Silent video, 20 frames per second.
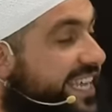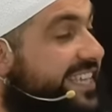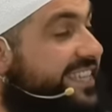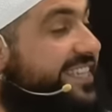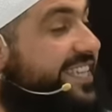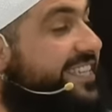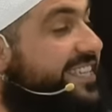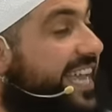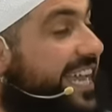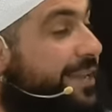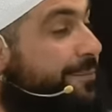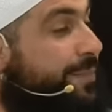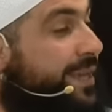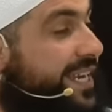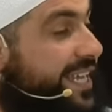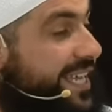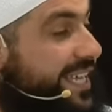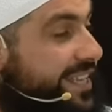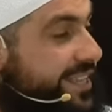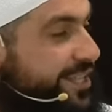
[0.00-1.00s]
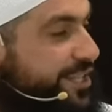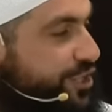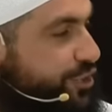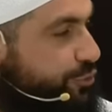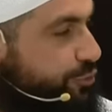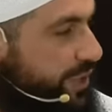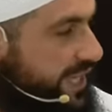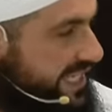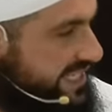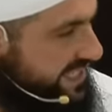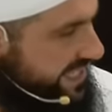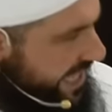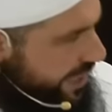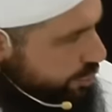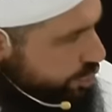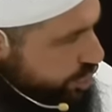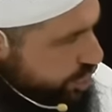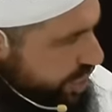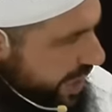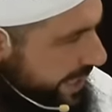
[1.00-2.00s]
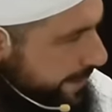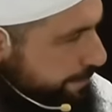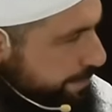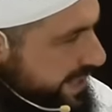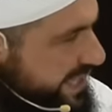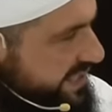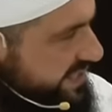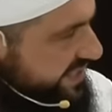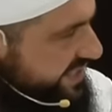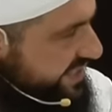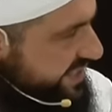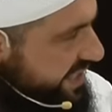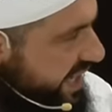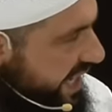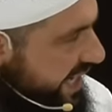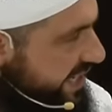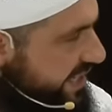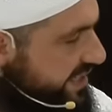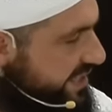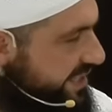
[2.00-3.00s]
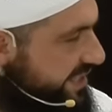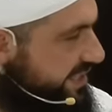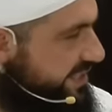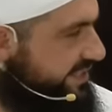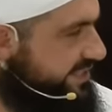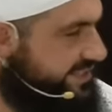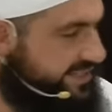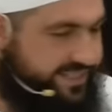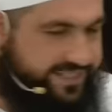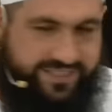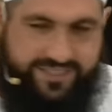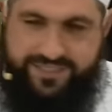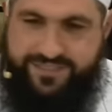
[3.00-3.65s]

entertainment industry is now shaping societies.